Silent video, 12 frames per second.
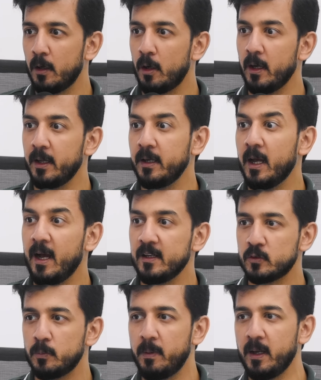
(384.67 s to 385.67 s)
And
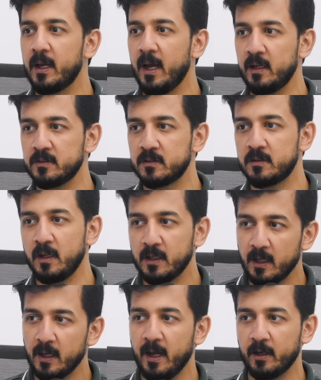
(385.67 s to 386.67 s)
as big as
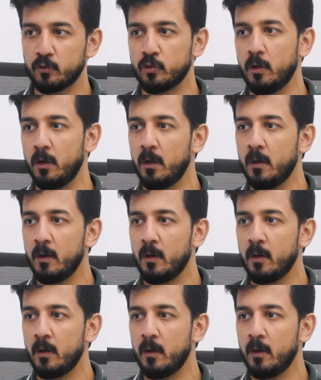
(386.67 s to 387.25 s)
taking actual